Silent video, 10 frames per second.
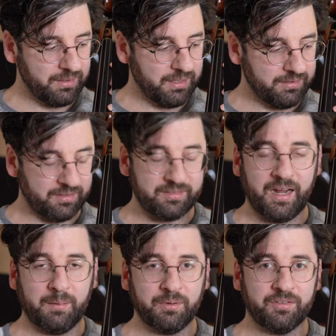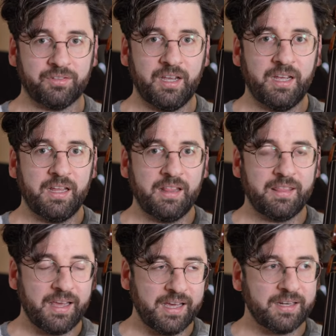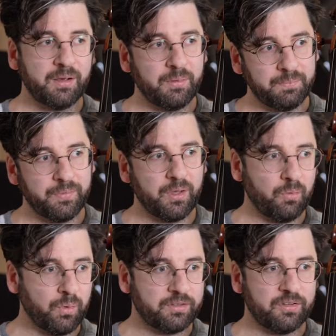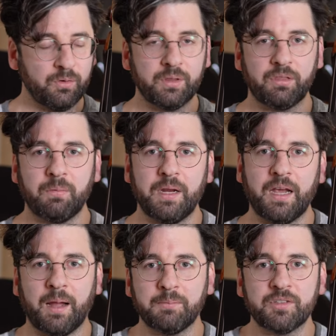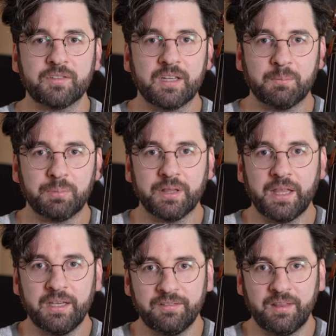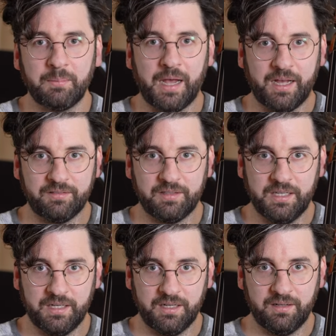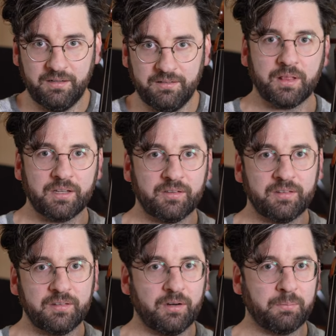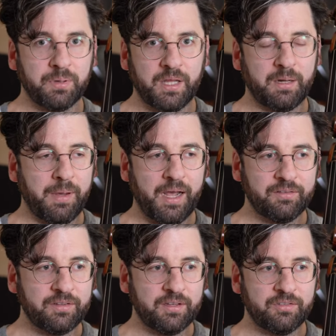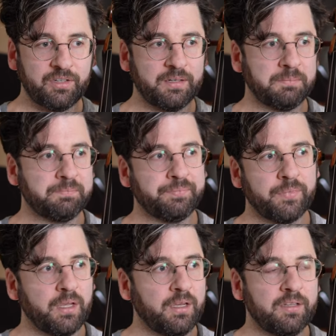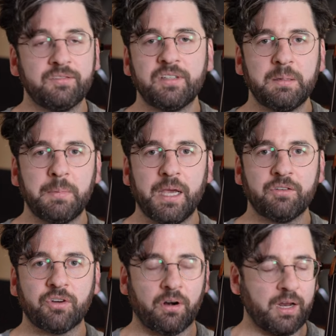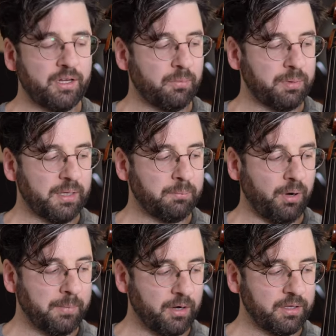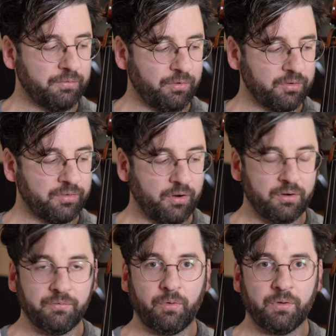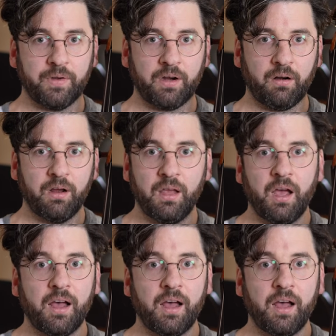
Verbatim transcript: is established, then with two and three, I'm just going to place them as needed. Let's, you're playing a passage in D major and you're playing primarily first, third, and fourth finger.